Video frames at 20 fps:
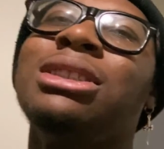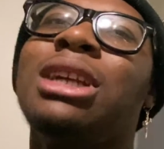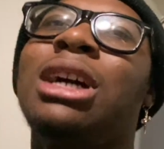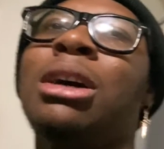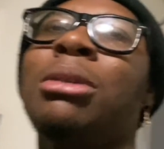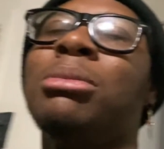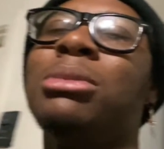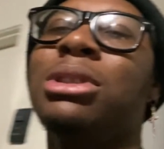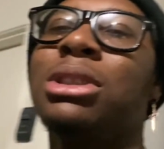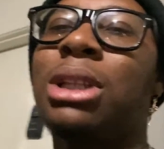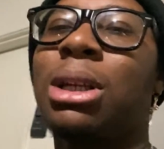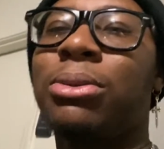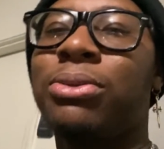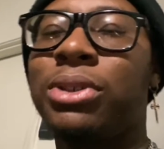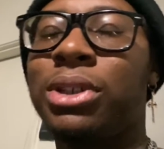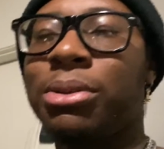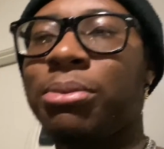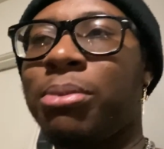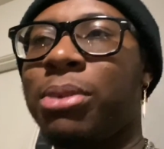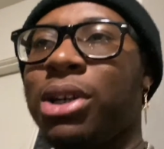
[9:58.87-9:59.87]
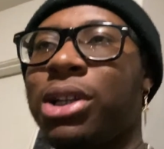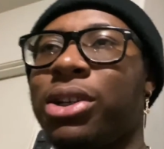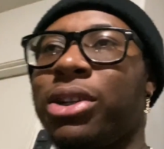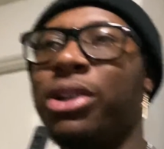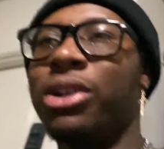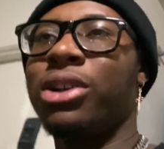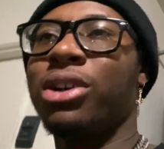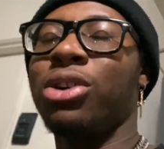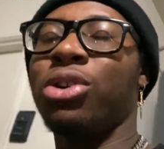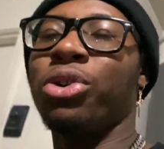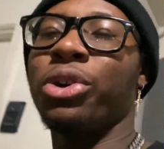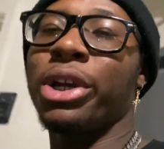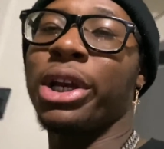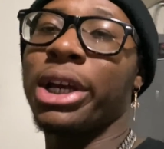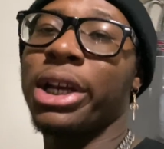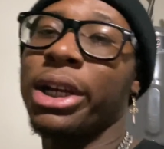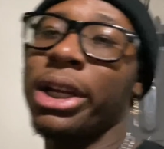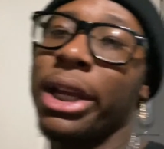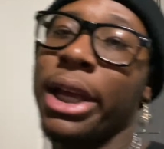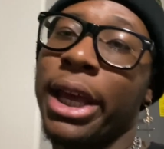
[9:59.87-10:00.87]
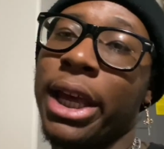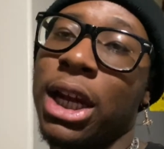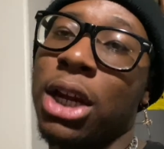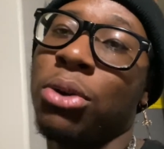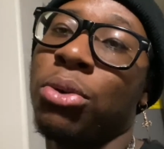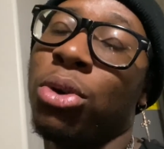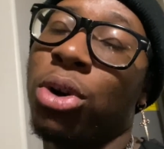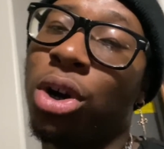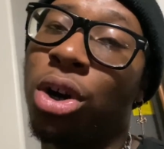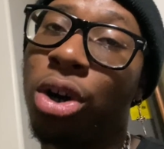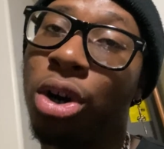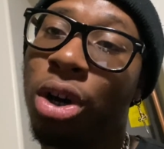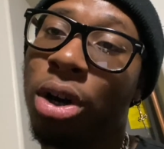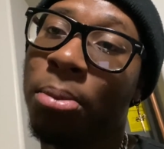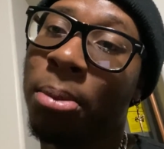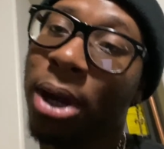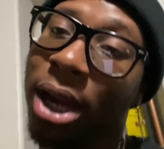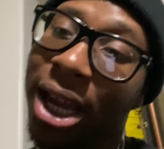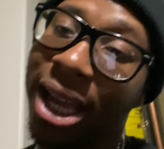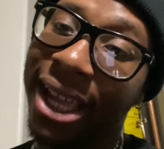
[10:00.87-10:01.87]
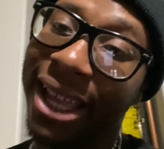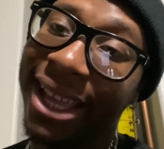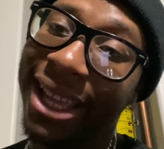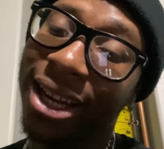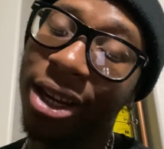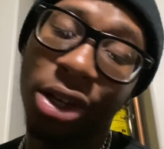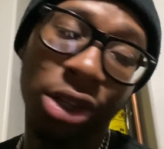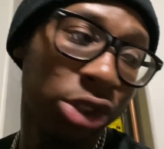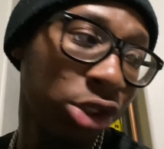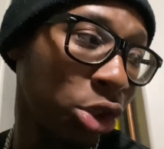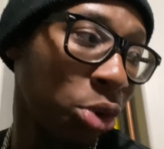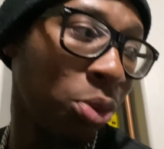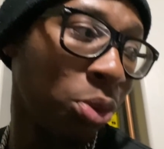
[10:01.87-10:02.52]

I'm gonna stop freaking bugging y'all. Oh yeah, and I want my and I also